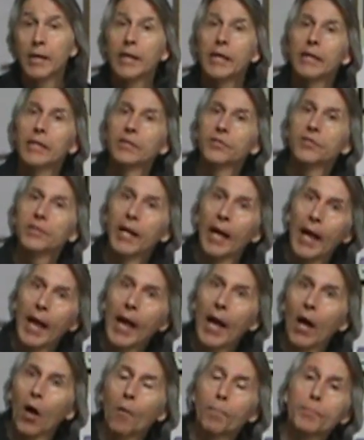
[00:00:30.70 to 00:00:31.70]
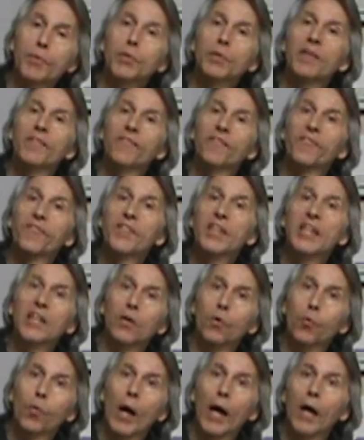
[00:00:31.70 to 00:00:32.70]
is to help you to
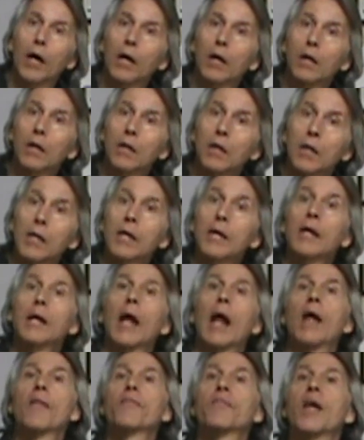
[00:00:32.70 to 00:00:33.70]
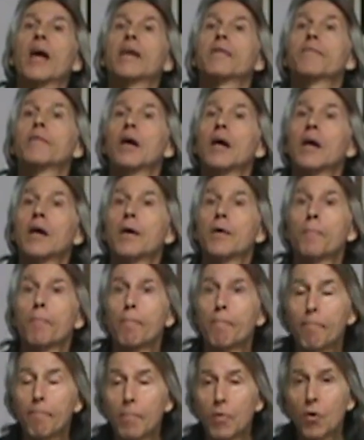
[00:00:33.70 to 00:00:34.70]
feel well and then
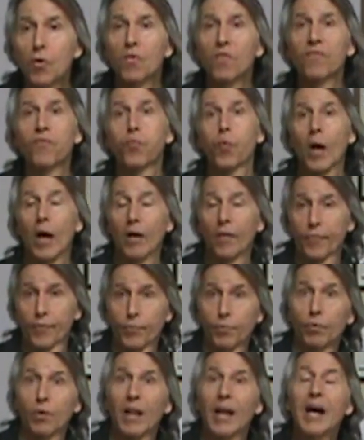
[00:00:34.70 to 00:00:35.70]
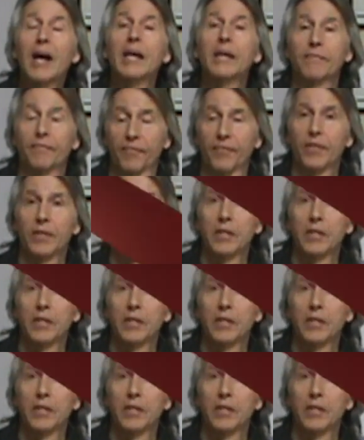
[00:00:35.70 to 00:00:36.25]
move well through life.